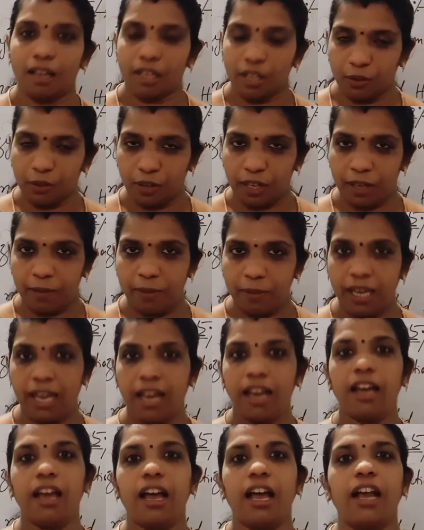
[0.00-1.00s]

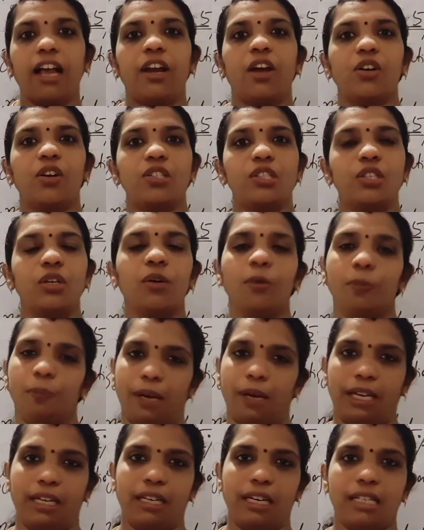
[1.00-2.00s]
uremia, and also
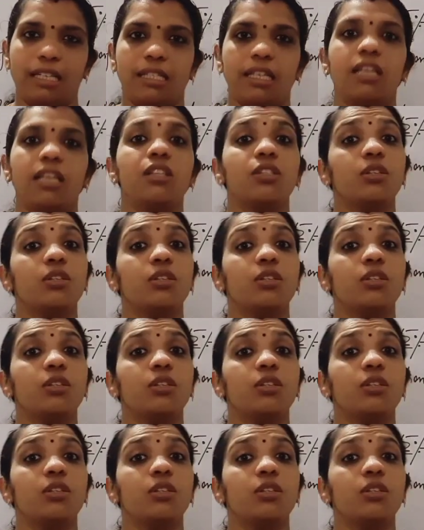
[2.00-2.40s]
pregnancy.